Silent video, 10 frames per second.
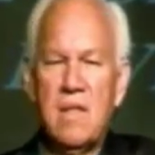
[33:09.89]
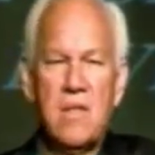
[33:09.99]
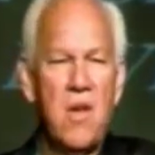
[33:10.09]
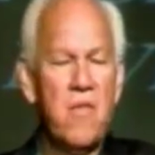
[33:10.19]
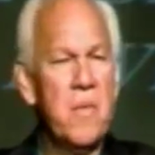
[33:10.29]

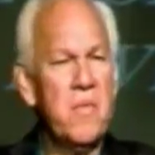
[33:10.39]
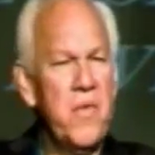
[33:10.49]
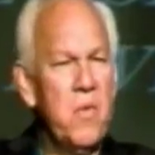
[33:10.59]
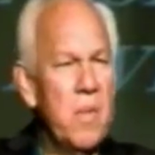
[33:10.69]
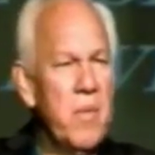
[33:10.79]
So if
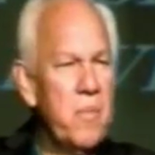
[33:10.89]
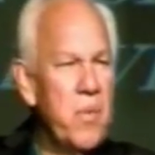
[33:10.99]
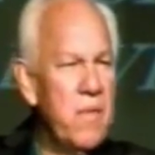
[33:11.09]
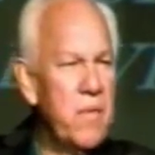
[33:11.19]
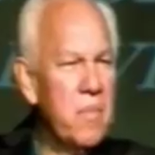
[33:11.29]
you want me to
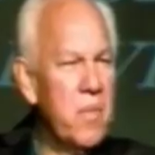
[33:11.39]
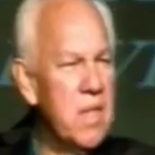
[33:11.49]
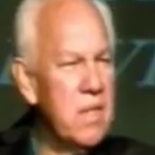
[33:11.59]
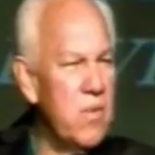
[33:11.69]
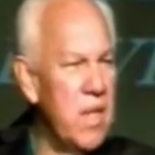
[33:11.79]
pray for you,
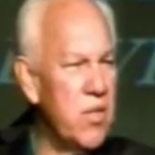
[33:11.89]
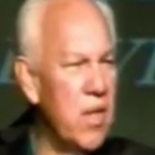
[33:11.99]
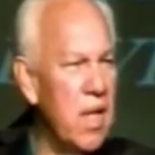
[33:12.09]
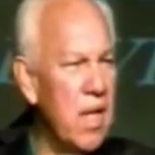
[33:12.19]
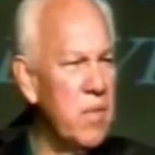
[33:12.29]
please raise your
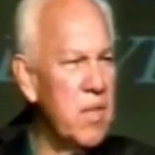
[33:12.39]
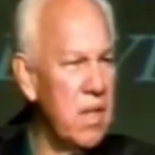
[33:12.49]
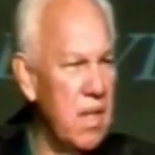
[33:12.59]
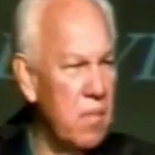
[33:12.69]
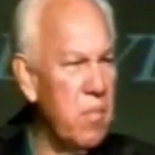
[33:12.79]
hand and let me say,
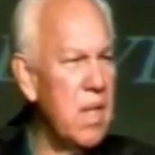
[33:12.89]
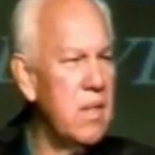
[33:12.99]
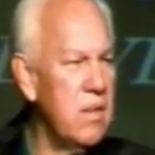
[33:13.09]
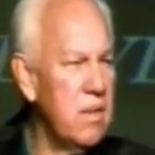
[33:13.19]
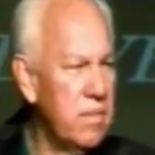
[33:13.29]
God bless
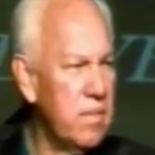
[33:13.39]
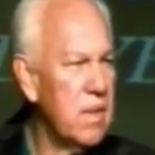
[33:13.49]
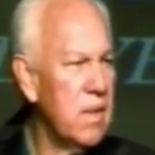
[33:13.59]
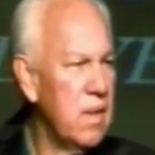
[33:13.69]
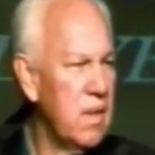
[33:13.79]
you.
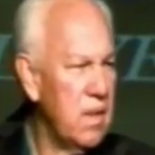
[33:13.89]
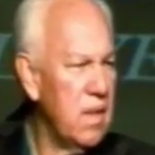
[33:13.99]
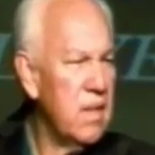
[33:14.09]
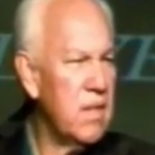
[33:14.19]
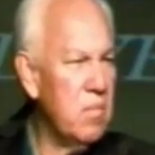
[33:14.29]

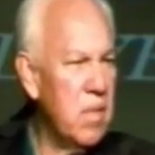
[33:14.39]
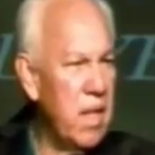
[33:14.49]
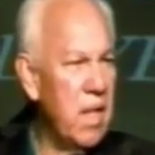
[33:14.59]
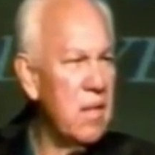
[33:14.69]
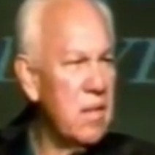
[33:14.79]

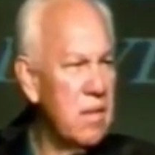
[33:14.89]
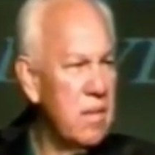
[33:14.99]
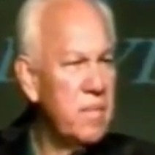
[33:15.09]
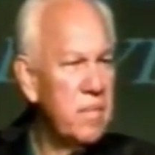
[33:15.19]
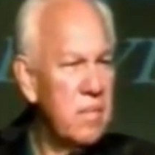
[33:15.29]
Somebody else?
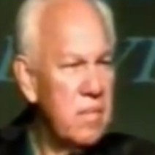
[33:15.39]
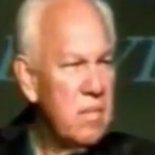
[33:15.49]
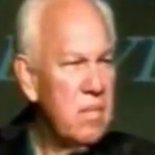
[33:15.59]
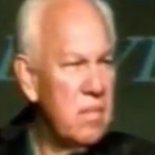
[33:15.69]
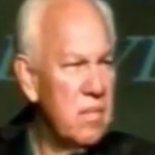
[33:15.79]

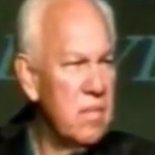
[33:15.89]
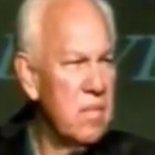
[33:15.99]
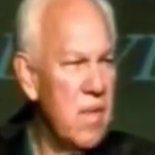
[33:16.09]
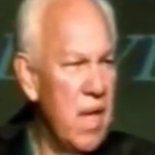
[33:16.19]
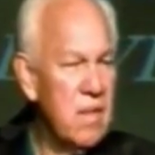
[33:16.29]

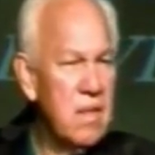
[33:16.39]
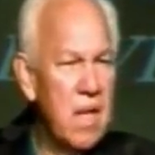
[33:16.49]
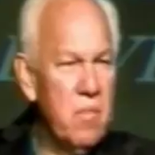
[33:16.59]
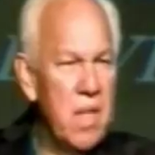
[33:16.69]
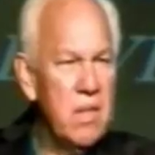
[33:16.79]
Yes,
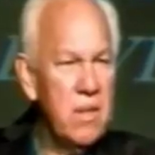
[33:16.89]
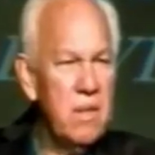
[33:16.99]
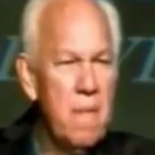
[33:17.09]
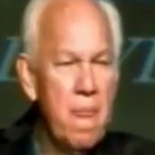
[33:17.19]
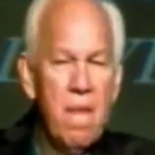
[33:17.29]
God bless you.
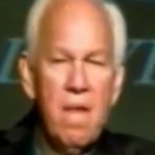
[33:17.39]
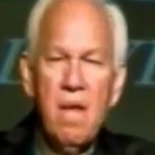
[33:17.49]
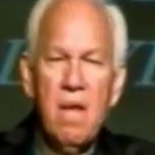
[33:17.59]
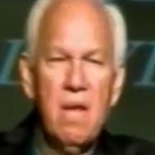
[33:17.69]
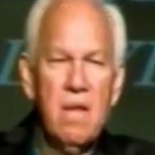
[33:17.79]

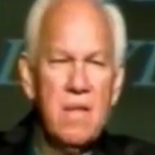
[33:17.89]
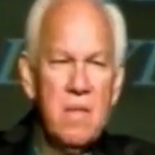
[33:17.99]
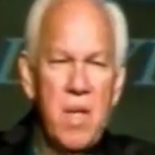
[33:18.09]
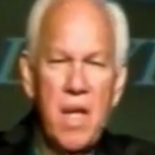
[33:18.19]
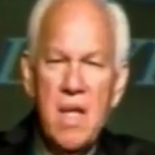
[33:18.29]

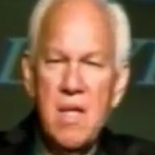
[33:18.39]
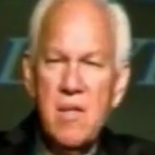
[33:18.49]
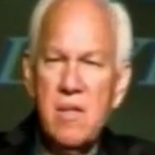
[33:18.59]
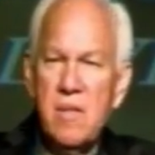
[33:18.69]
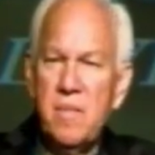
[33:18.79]
Somebody
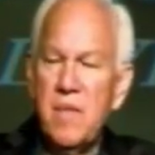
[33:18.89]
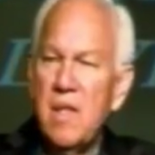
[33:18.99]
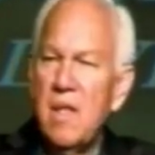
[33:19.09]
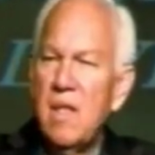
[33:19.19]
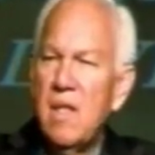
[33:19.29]
else?
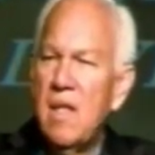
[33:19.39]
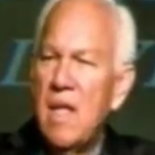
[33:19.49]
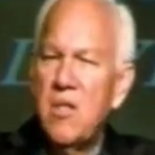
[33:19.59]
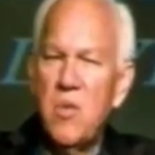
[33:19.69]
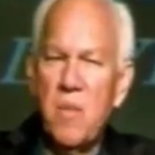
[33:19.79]
I
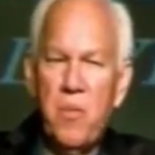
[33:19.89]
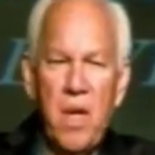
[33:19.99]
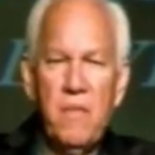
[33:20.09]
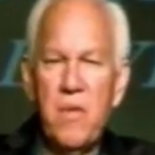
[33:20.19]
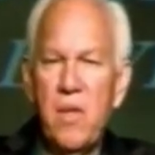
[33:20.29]
just want to pray
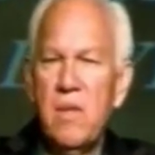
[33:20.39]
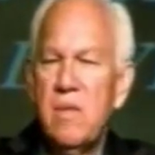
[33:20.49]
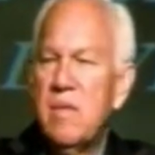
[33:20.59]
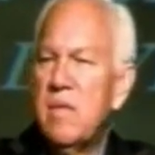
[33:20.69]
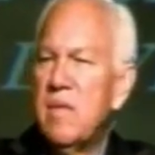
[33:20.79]
for you.
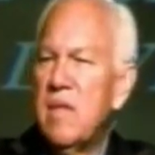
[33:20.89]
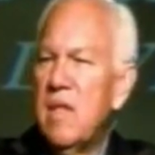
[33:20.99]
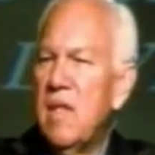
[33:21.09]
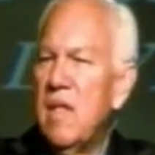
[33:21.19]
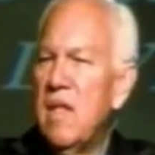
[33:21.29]

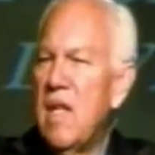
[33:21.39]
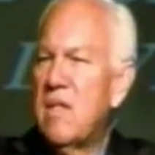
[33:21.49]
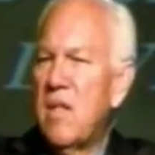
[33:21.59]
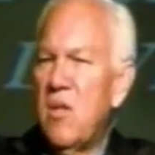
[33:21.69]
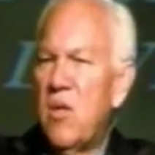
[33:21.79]
Ask
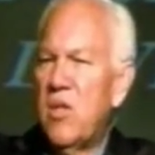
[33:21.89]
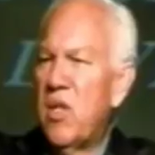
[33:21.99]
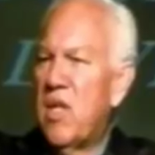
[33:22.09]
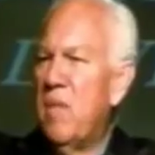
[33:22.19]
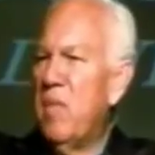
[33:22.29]
the Lord to
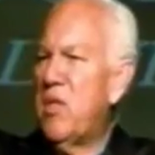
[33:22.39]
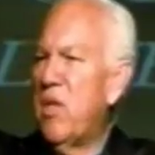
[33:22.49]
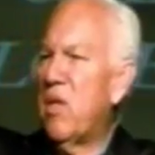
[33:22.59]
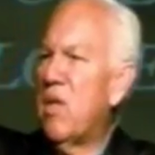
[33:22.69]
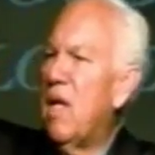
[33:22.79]
come into
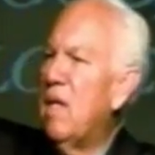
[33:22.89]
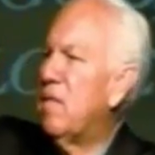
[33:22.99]
your life.